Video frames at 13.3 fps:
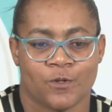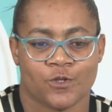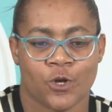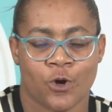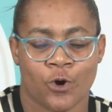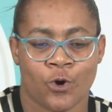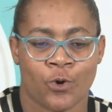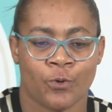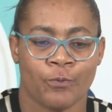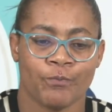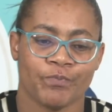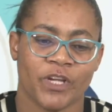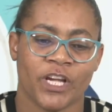
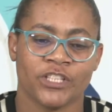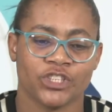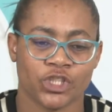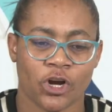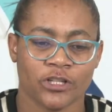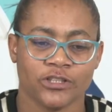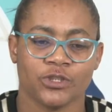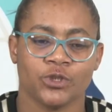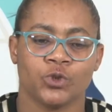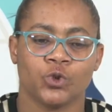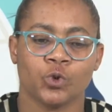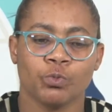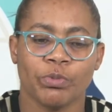So, in short, you
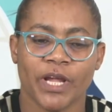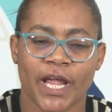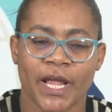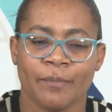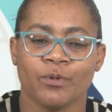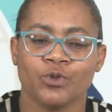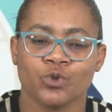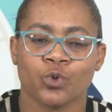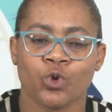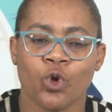should be able to